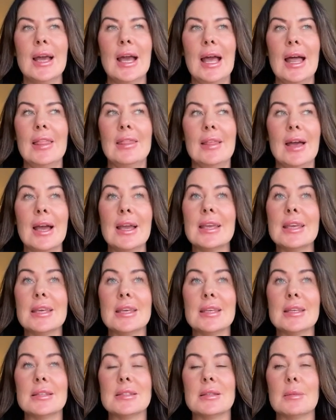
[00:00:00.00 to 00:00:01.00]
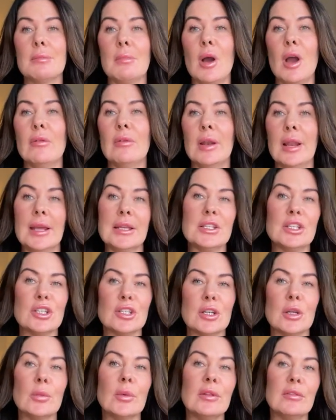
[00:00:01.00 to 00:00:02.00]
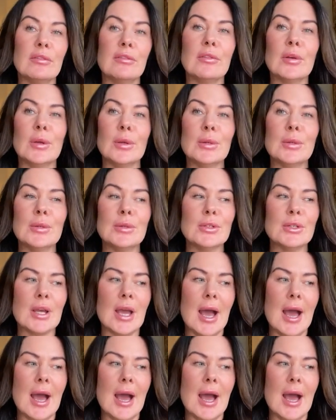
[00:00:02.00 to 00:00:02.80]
and that is my relationship with food